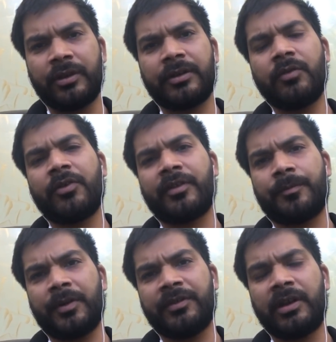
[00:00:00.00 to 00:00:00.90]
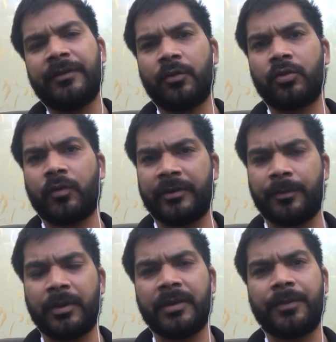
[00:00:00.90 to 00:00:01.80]
The third was a puzzle, and fourth was
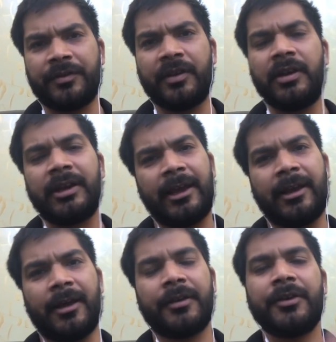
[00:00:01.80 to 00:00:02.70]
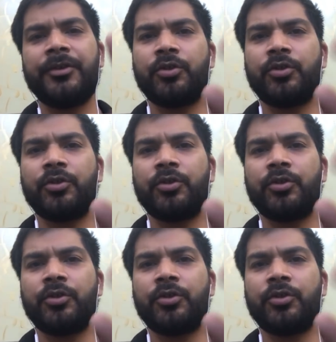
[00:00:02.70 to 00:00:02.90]
a puzzle in LR.